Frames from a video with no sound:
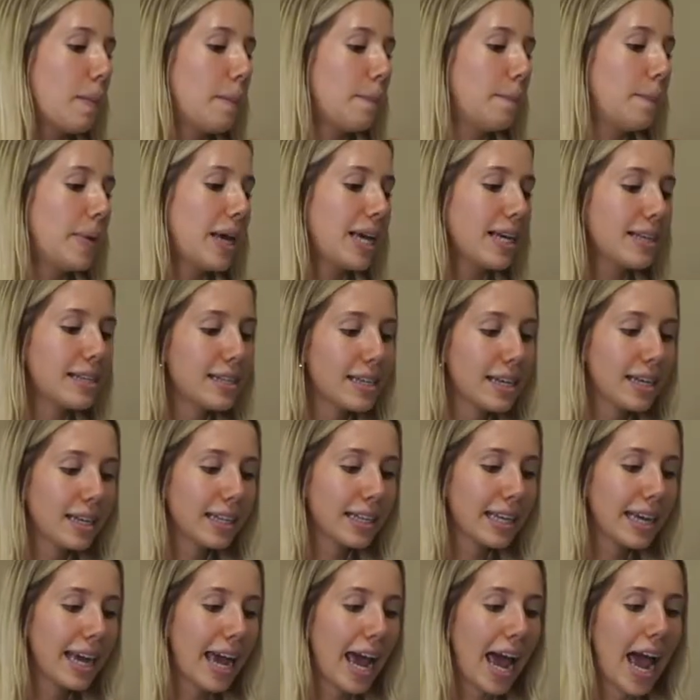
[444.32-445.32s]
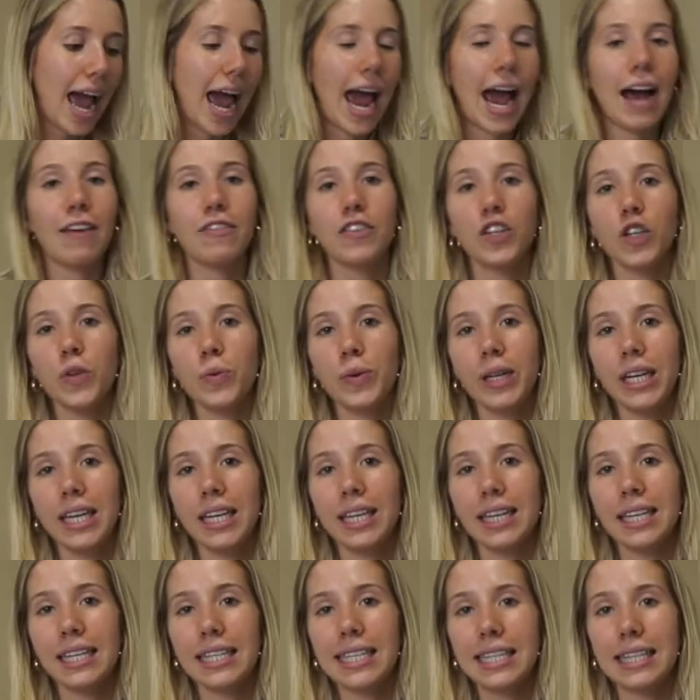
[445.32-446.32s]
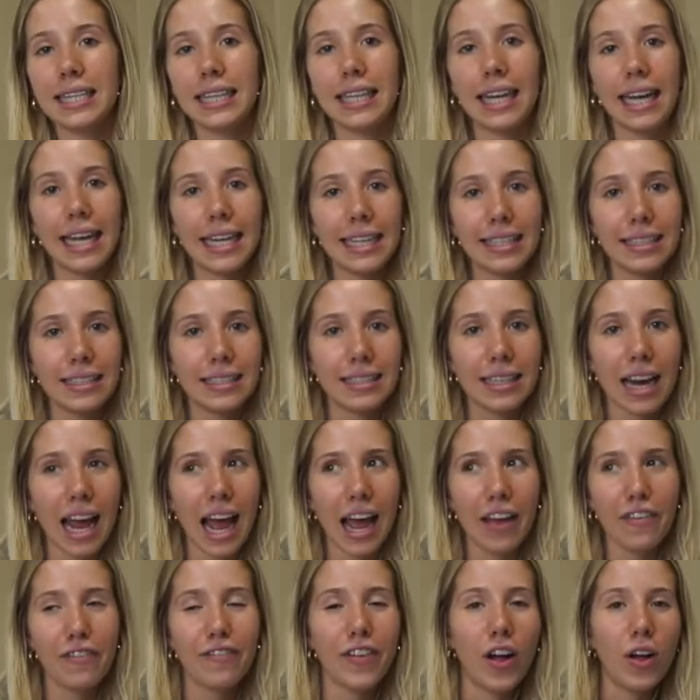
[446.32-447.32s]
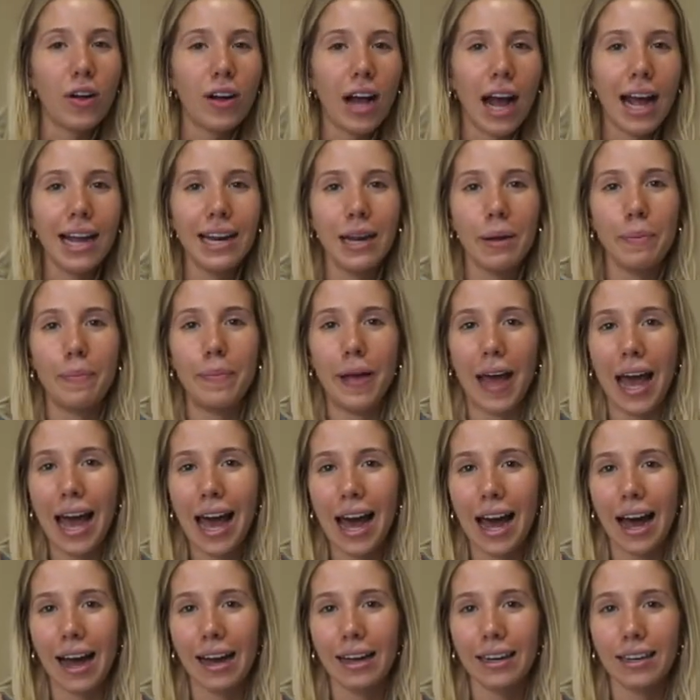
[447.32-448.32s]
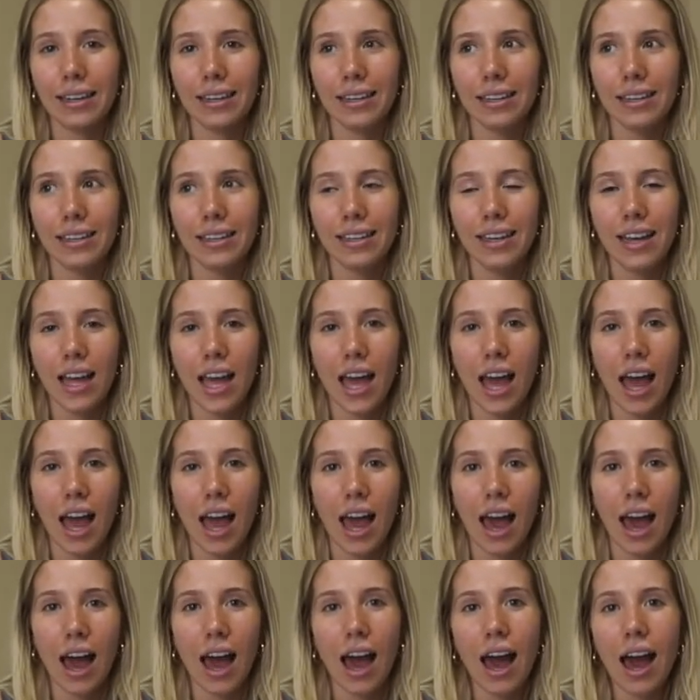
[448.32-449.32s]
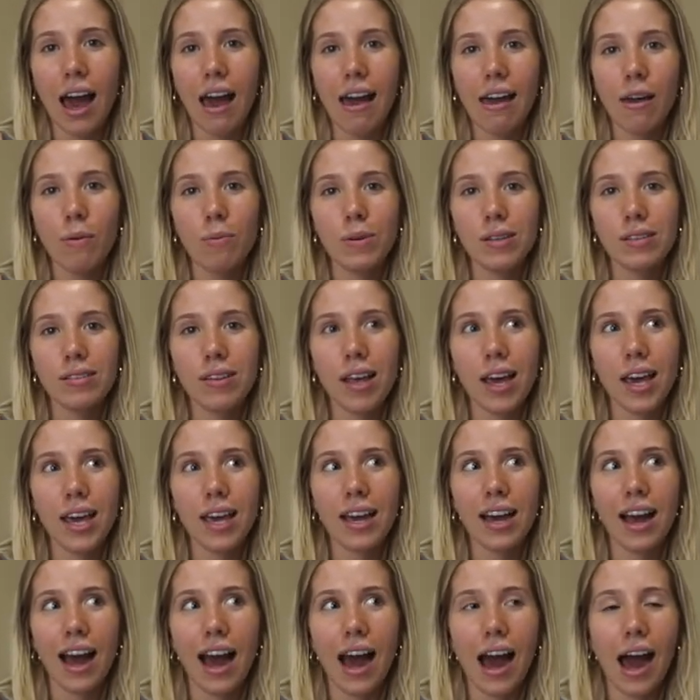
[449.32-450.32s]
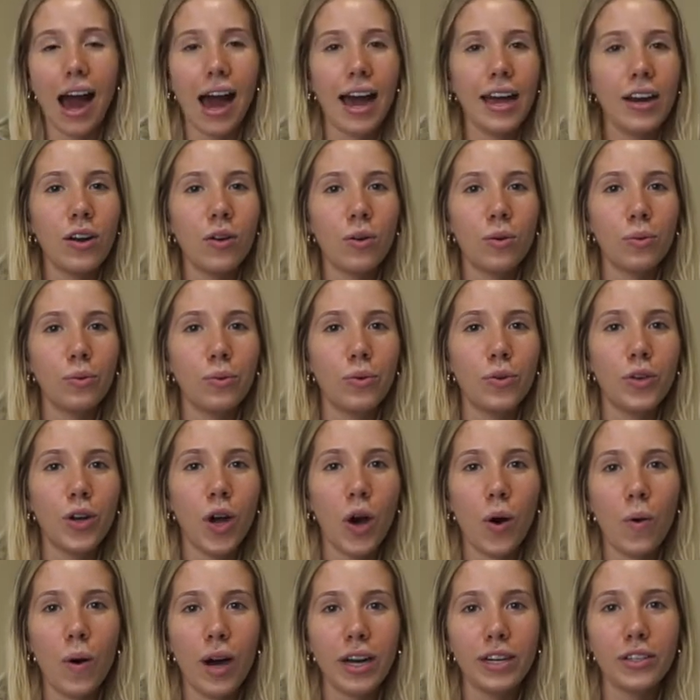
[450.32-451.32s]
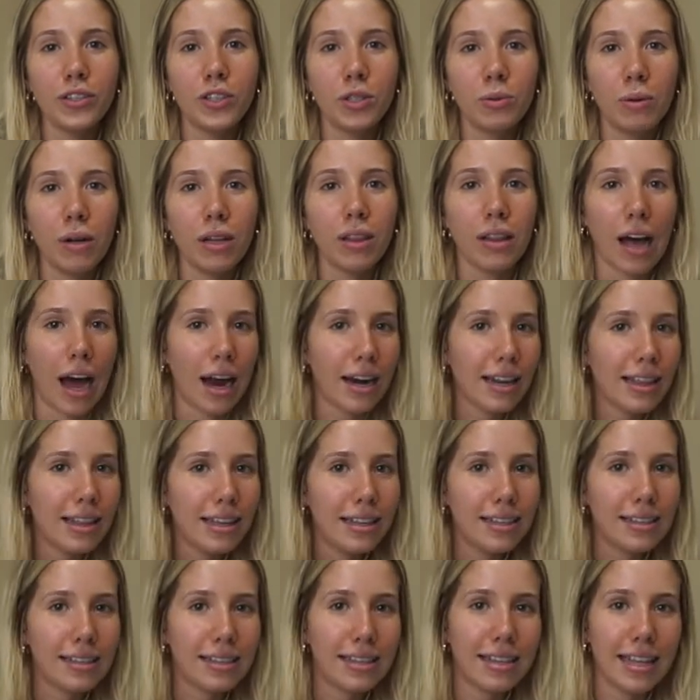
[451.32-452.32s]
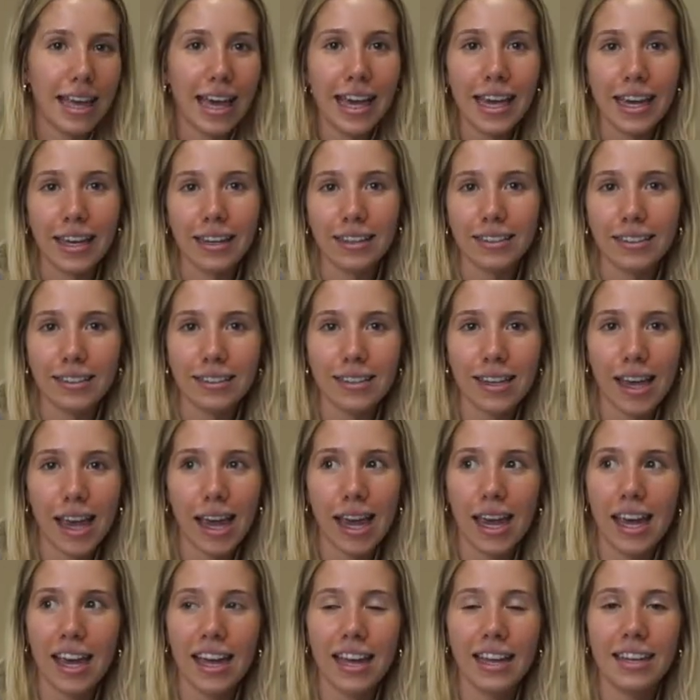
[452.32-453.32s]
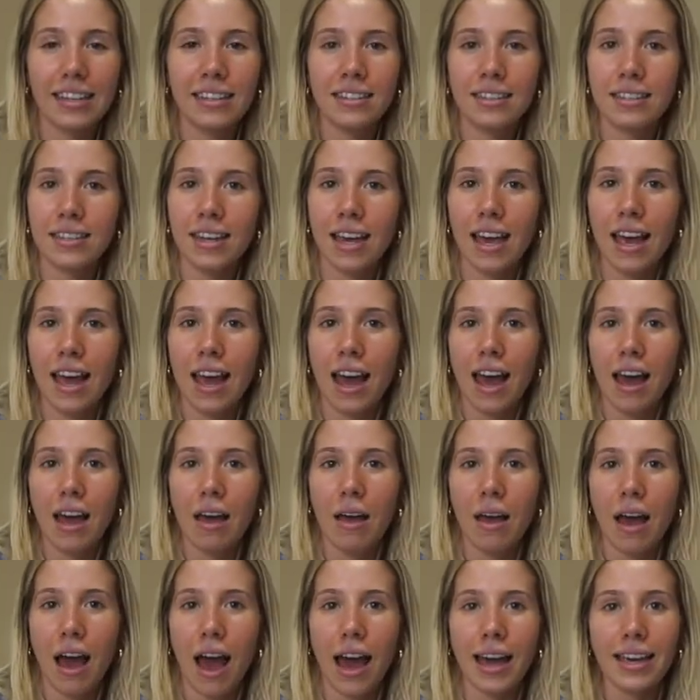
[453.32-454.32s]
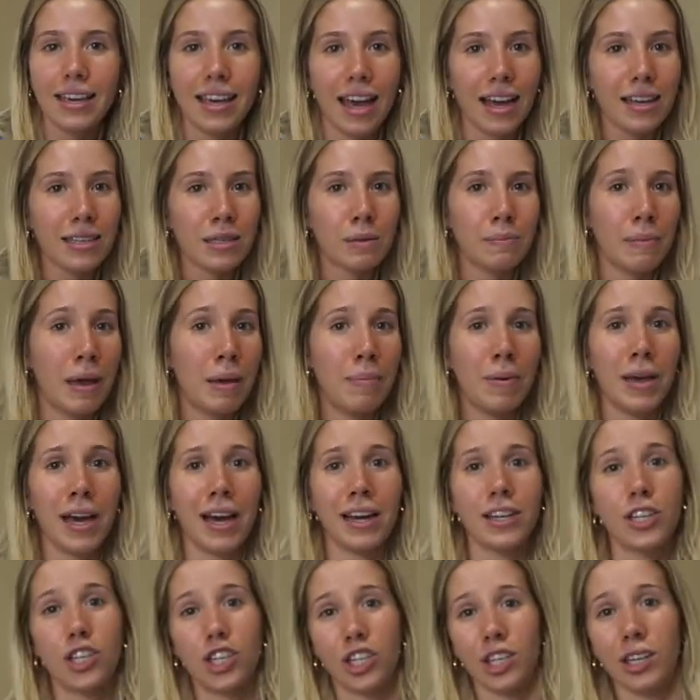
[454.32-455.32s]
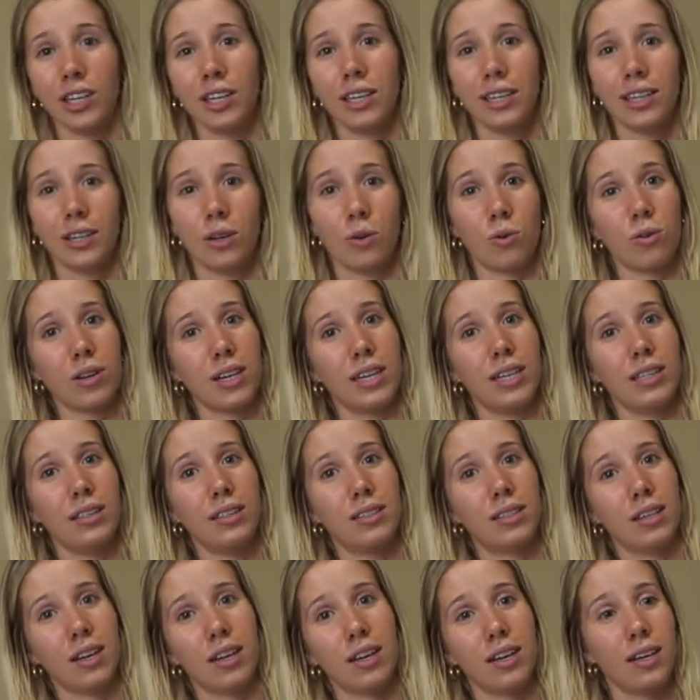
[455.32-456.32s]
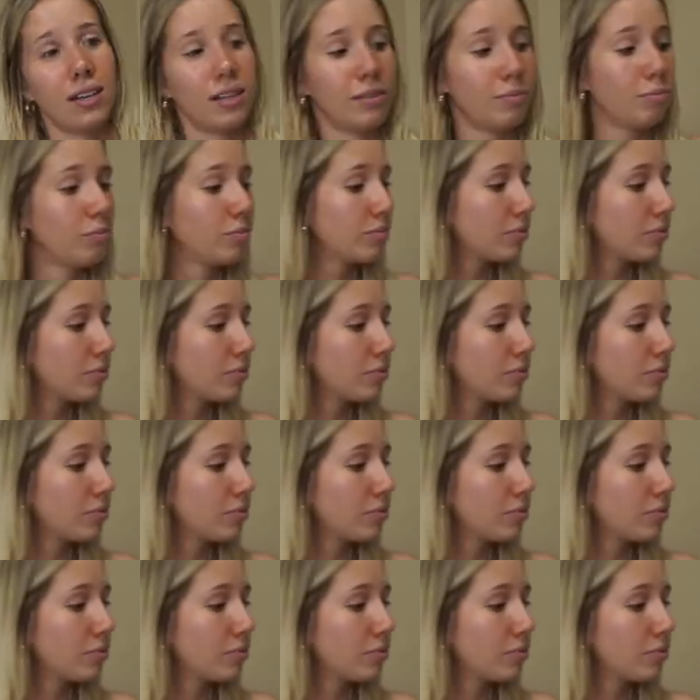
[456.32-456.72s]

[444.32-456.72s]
basically after reading this list, I felt kind of bad. I was like, I don't know how to do a lot of these things, and I guess maybe I should, according to